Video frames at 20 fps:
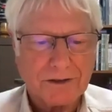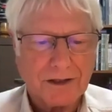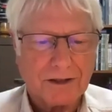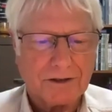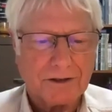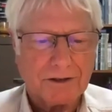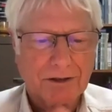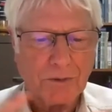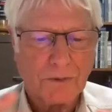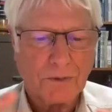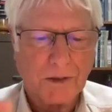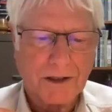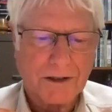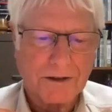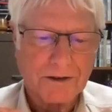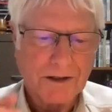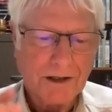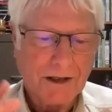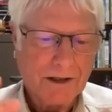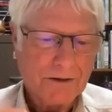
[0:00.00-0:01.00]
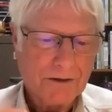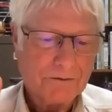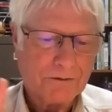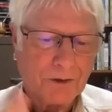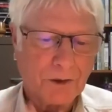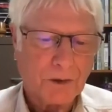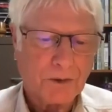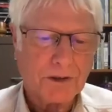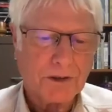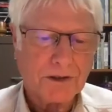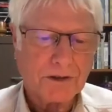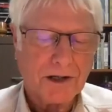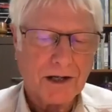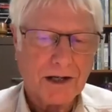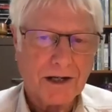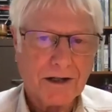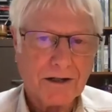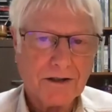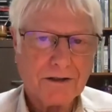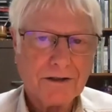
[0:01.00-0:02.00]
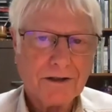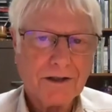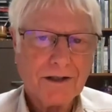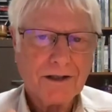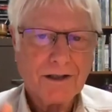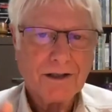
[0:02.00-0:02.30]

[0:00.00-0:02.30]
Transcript: And you want a floating line,